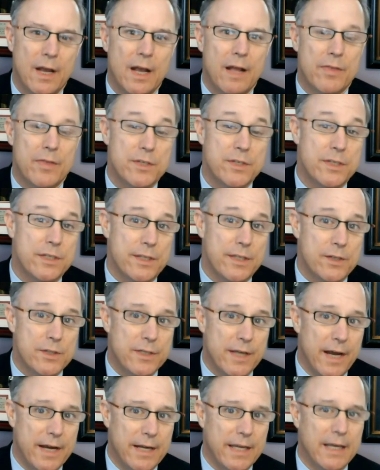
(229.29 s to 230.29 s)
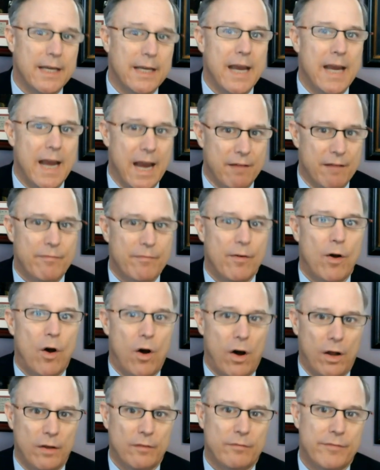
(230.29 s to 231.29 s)
This is exciting if
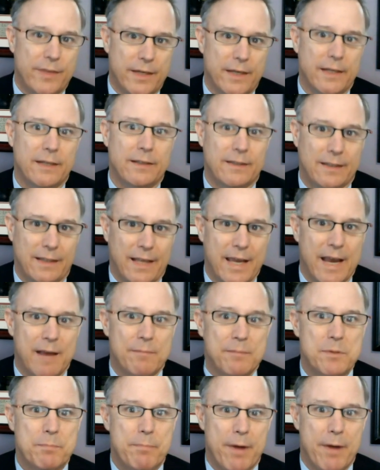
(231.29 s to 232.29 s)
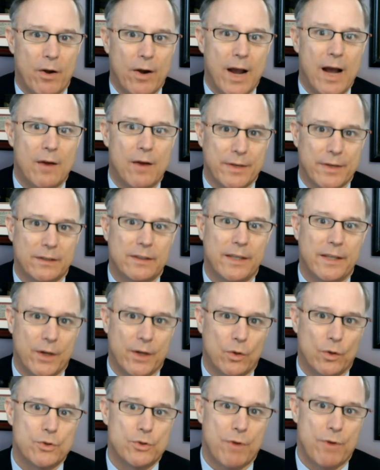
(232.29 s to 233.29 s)
all of the claims bear out in
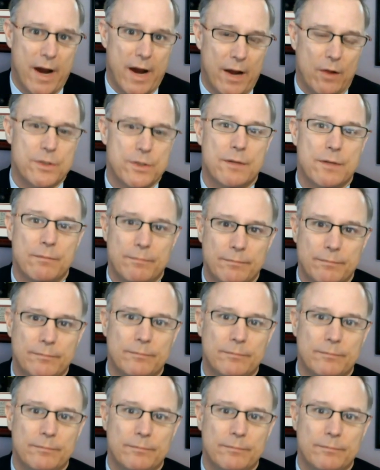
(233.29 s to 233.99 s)
clinical trials.